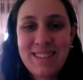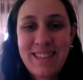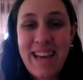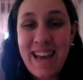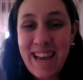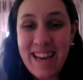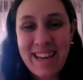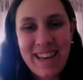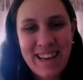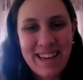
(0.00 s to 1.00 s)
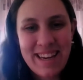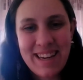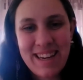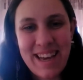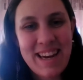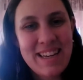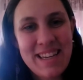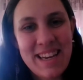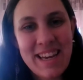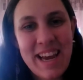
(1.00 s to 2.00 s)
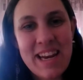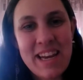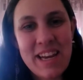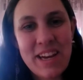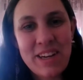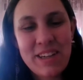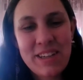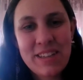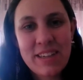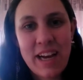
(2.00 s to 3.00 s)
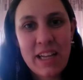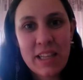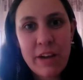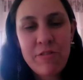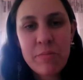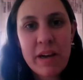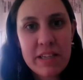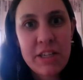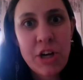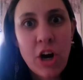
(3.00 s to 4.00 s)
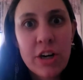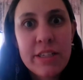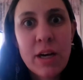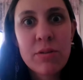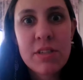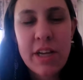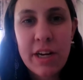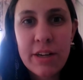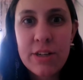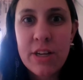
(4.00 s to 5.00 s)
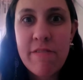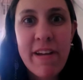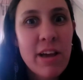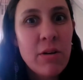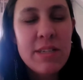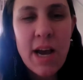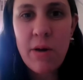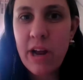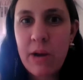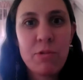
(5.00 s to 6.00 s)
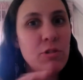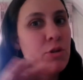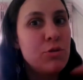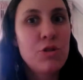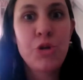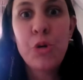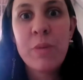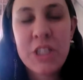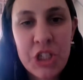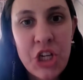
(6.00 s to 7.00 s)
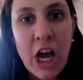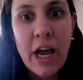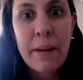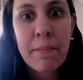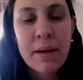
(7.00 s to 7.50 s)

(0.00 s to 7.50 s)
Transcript: Hey, editing Katie here. I left my tiara downstairs, and if I go down, I will lose too much time.